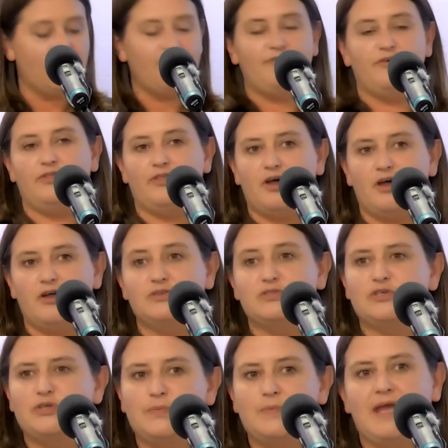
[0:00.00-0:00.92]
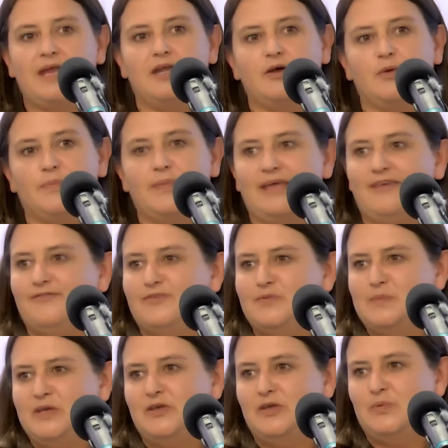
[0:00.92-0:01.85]
For those who may not be
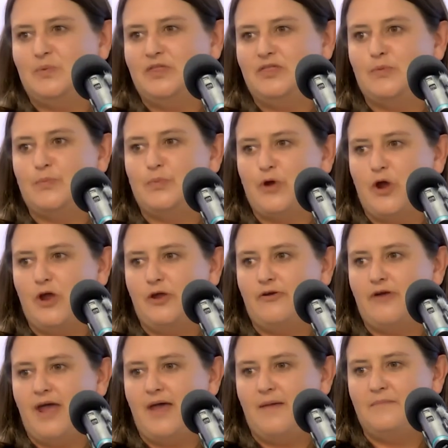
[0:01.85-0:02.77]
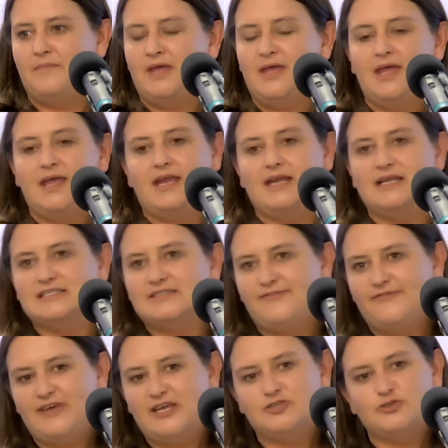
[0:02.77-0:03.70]
familiar with the program, it is a
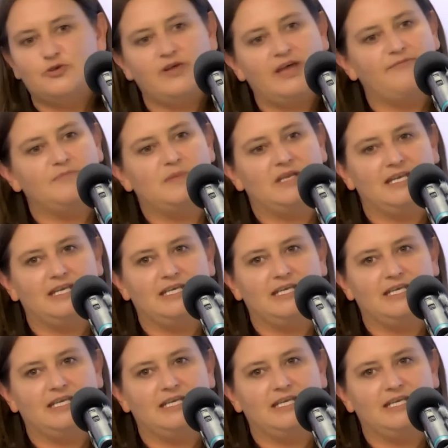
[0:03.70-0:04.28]
federal government